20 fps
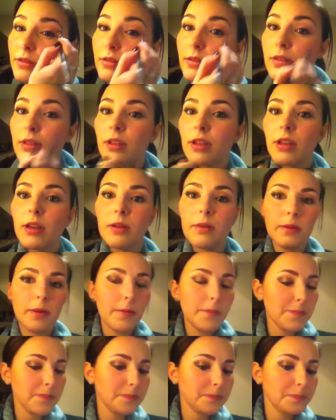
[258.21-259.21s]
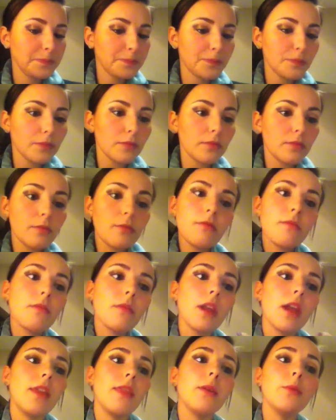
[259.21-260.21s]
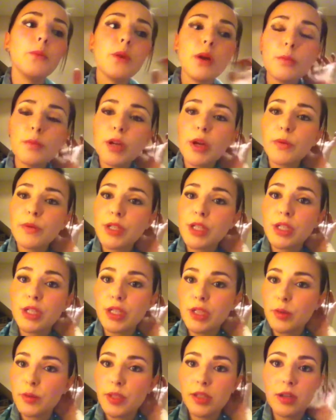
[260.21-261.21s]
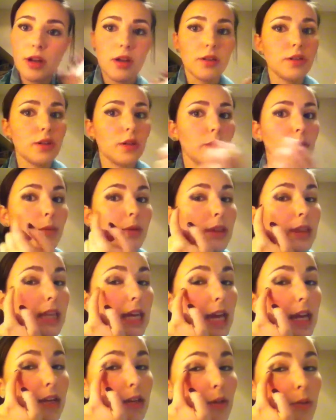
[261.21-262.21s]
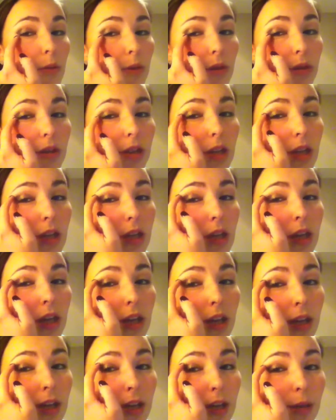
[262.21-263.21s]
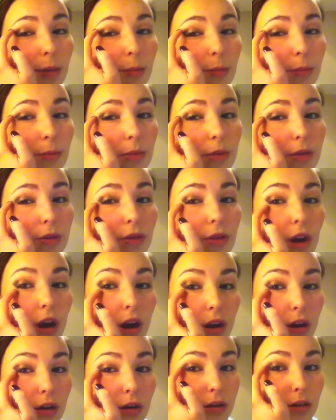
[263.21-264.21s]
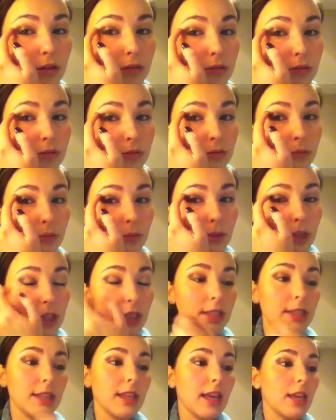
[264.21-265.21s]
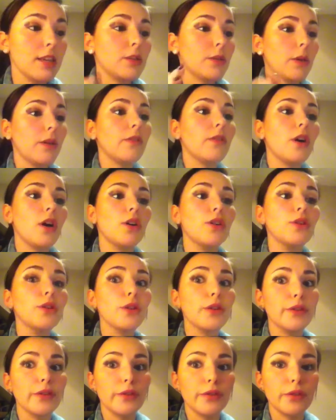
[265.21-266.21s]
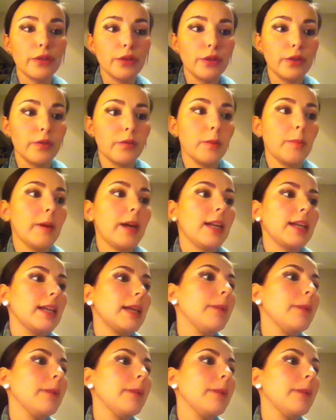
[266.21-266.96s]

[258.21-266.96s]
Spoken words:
There we go. And then what I'm going to do is start off with the actual dark, which is there. So I've got another Front Cover palette,